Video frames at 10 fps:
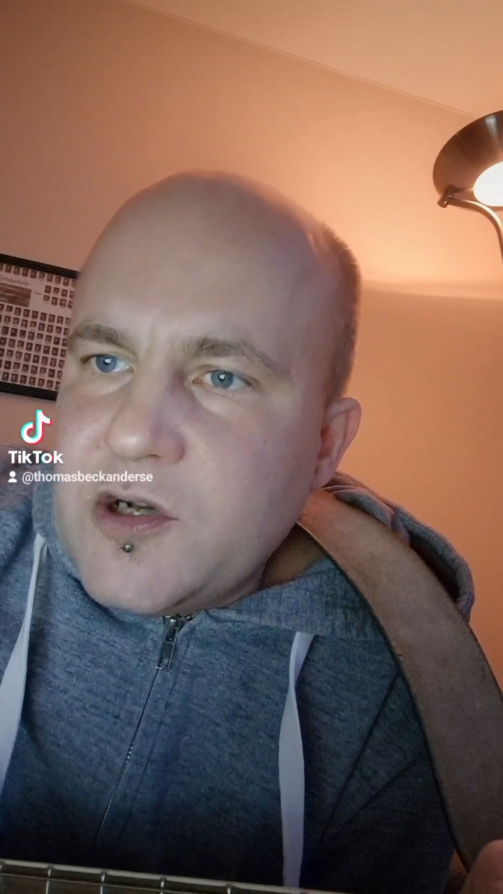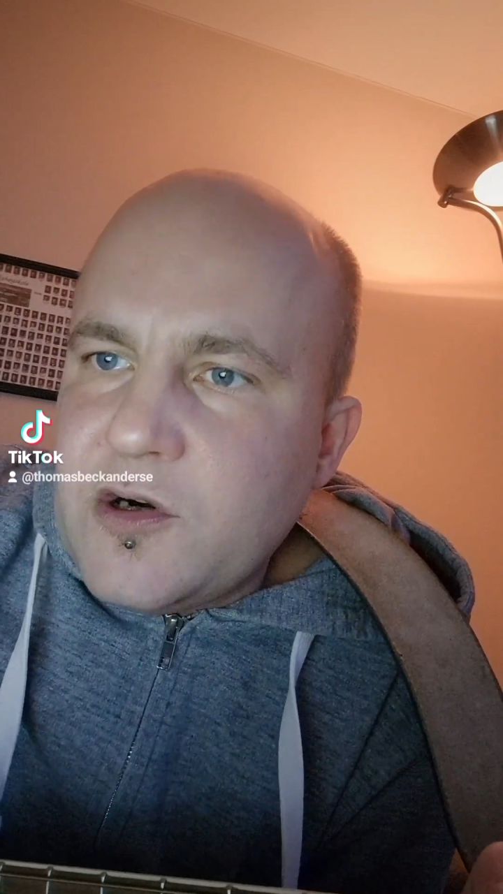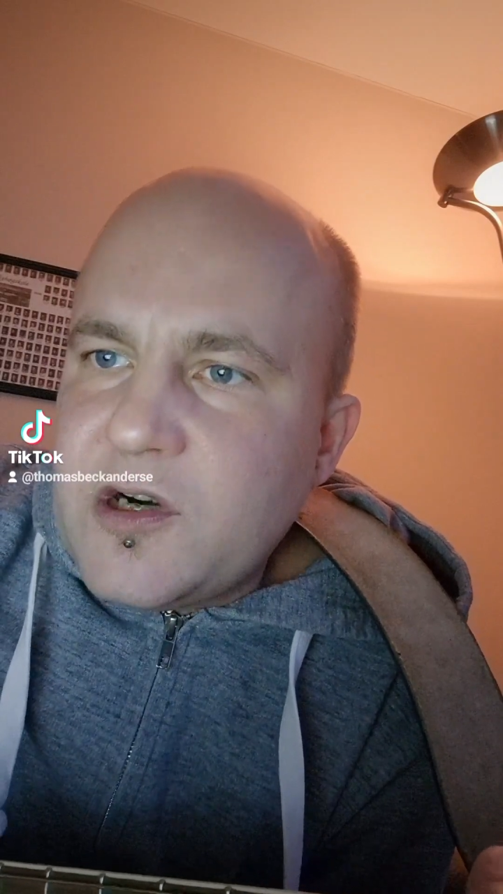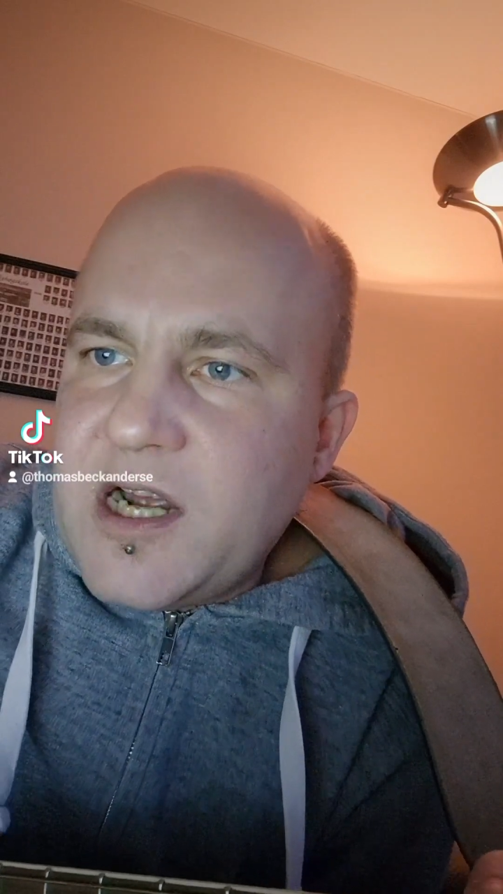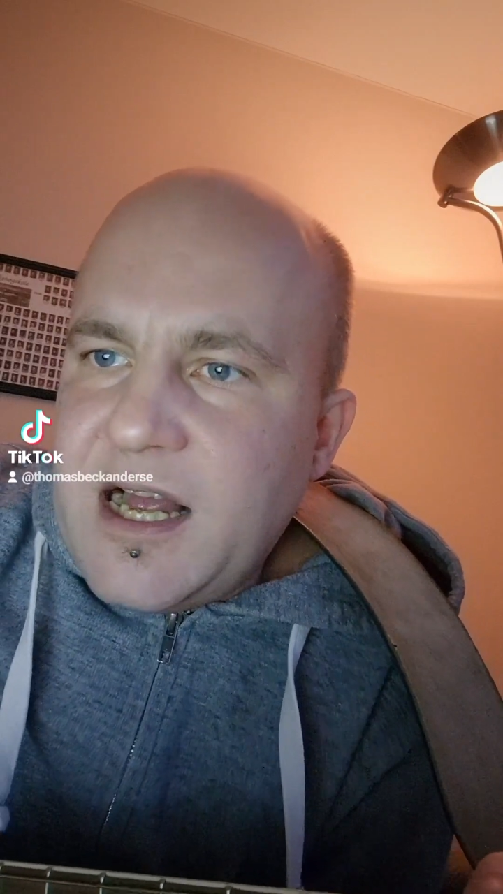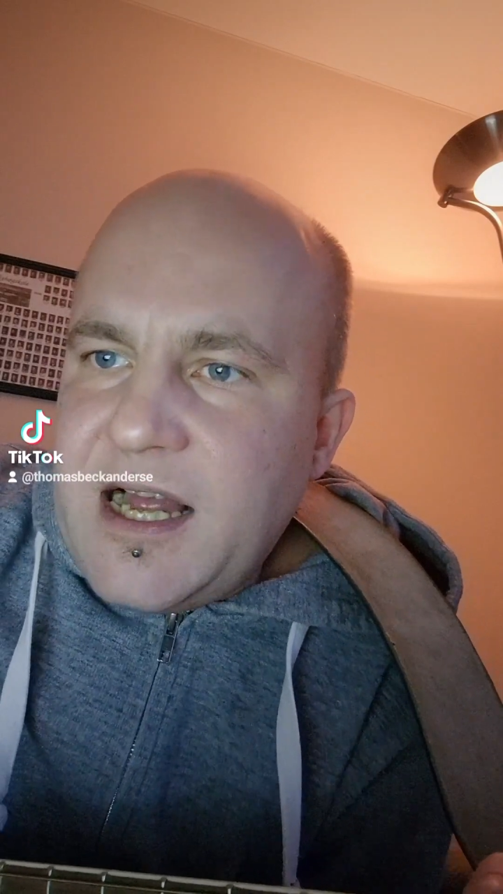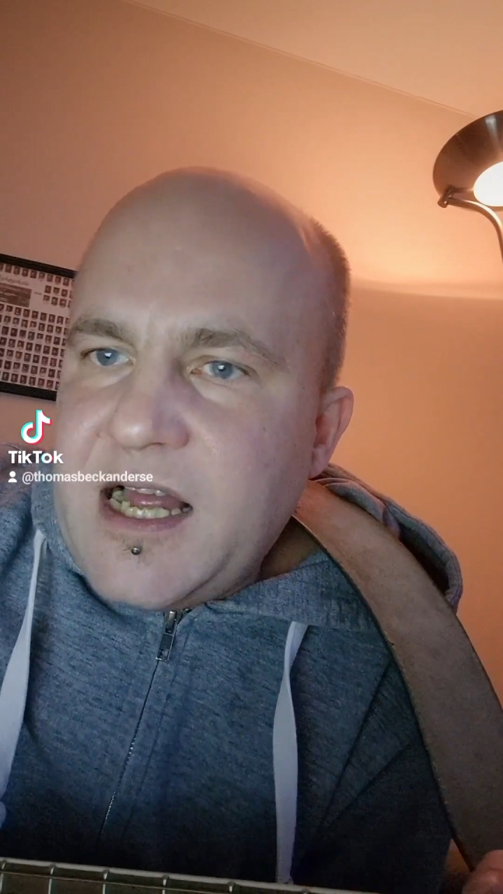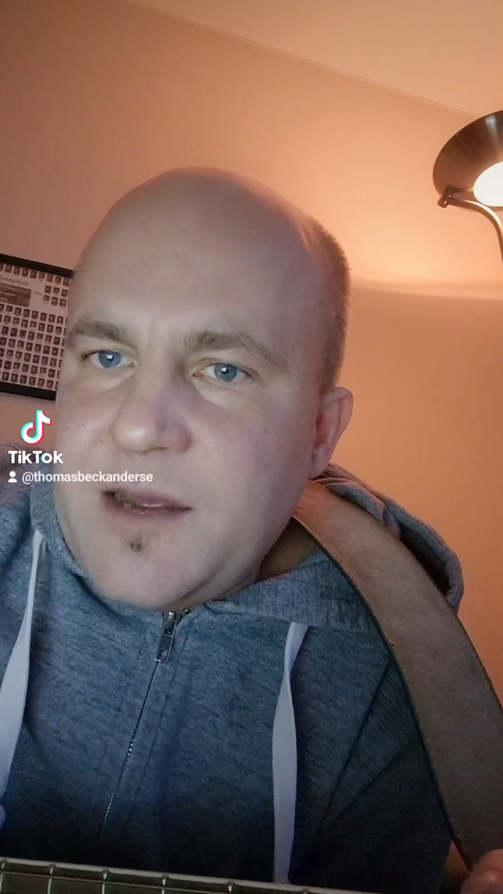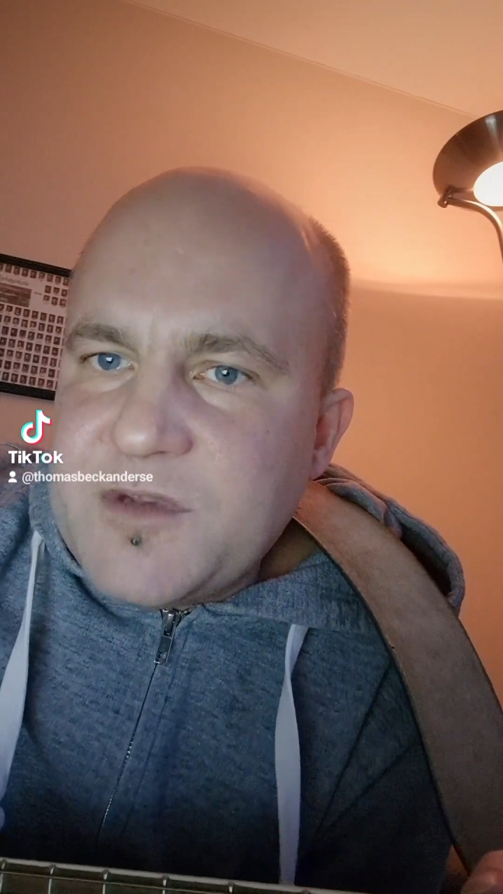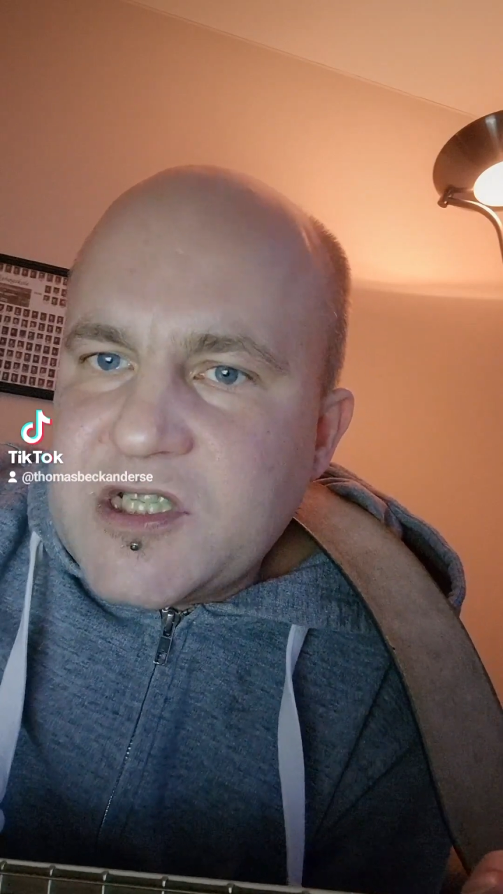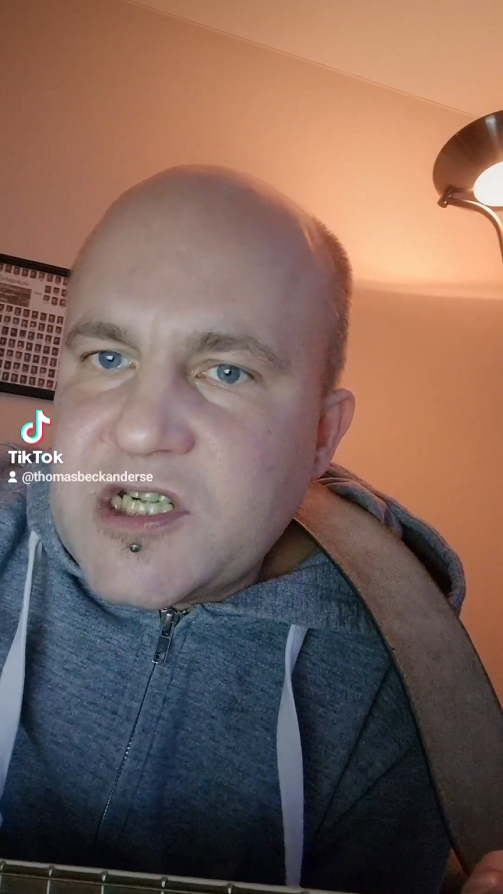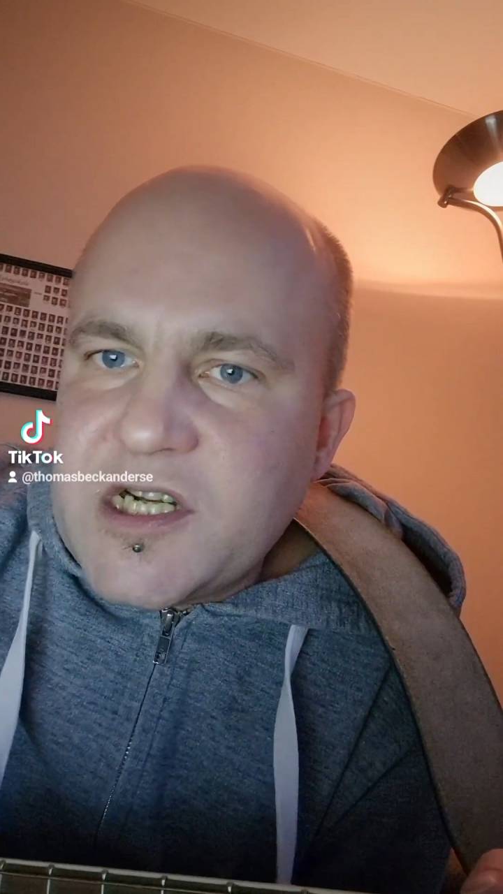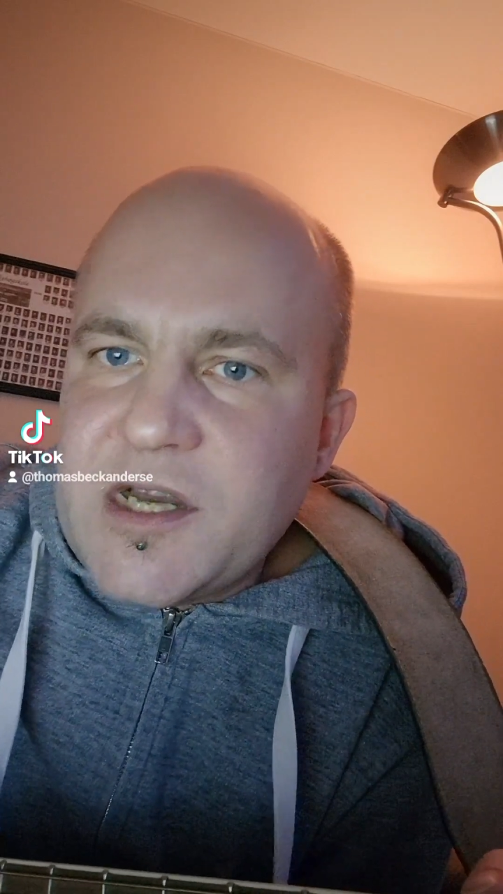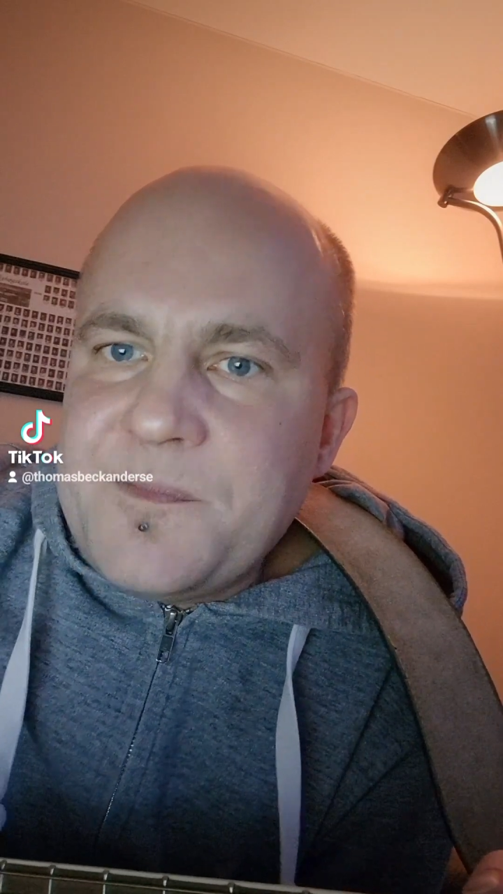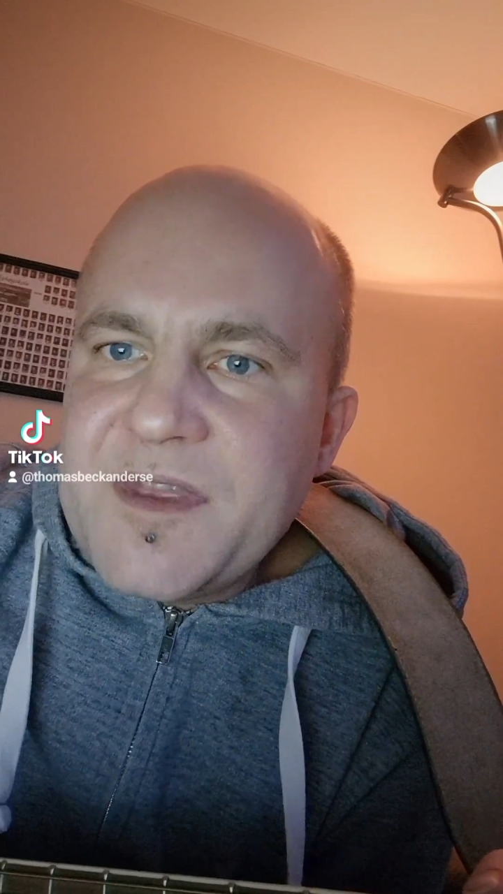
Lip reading: you're a mystery.